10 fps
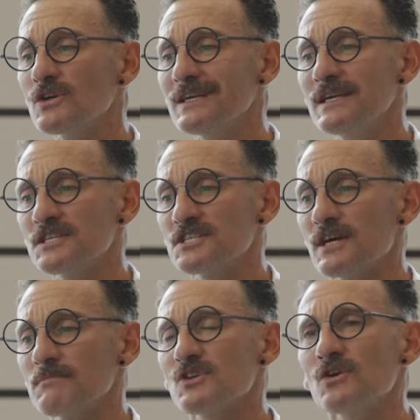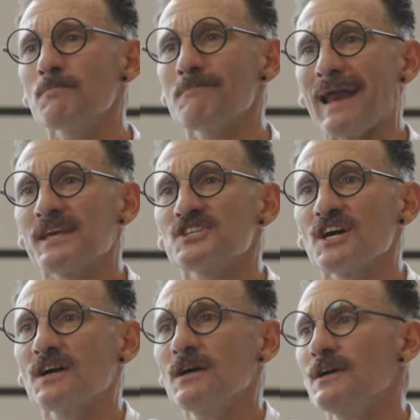got good leadership. She's got a good
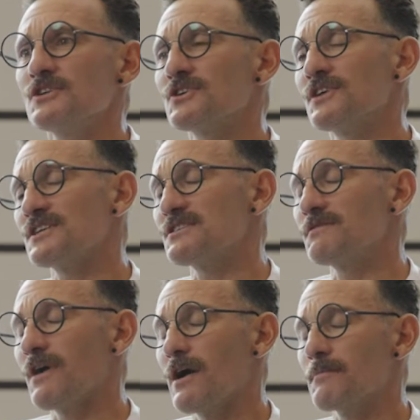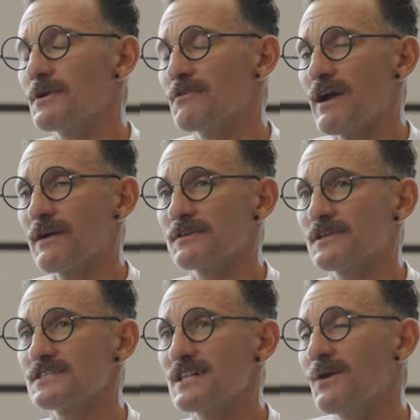manager. She's got a nice environment around
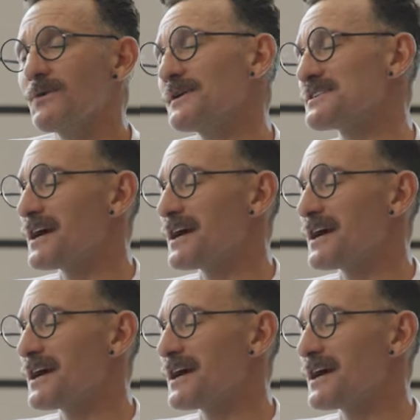her. So that always